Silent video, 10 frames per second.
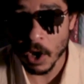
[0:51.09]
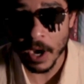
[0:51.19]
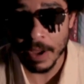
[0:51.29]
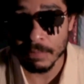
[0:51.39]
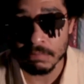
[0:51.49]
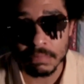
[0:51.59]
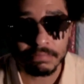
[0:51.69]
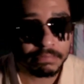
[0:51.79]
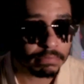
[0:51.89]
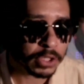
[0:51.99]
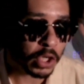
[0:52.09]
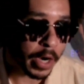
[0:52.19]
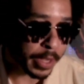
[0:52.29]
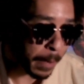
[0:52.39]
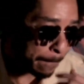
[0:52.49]
Oh, that,
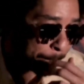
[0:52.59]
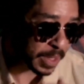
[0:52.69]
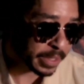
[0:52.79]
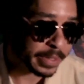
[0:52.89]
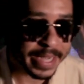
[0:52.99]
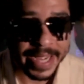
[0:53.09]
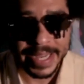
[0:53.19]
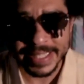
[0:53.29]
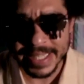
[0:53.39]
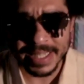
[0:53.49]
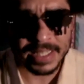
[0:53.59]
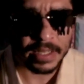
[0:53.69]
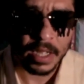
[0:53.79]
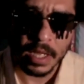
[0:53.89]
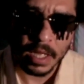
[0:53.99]
sorry, y'all. See,
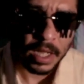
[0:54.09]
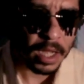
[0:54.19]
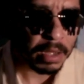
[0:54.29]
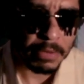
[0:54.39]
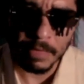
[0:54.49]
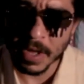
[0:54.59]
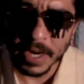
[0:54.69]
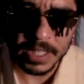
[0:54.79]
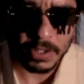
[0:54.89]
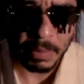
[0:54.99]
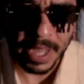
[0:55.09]
because I'm a foundational